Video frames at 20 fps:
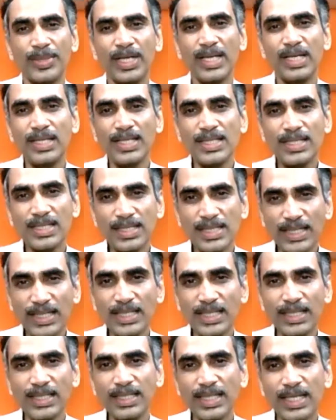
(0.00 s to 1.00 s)
Brain is
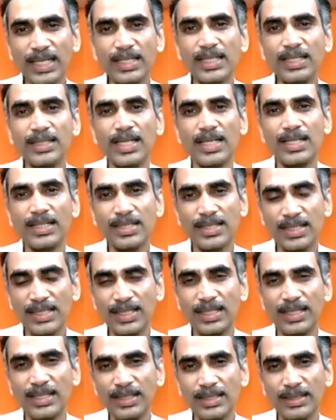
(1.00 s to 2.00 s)
seeing and in that
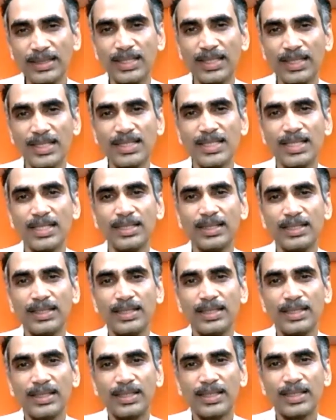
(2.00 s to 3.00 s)
seeing there is a
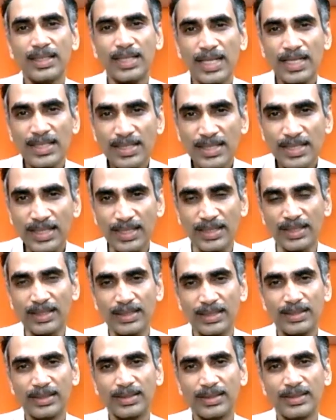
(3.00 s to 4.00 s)
cleansing,
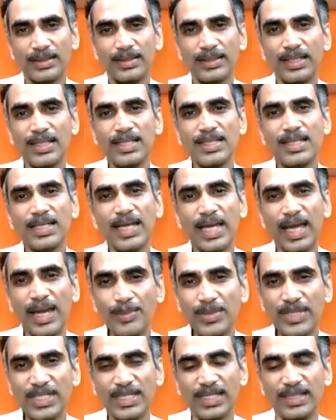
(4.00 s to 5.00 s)
there is an
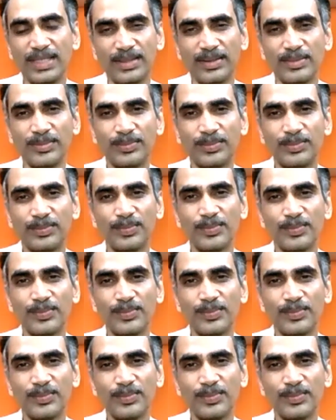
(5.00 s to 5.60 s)
emptying.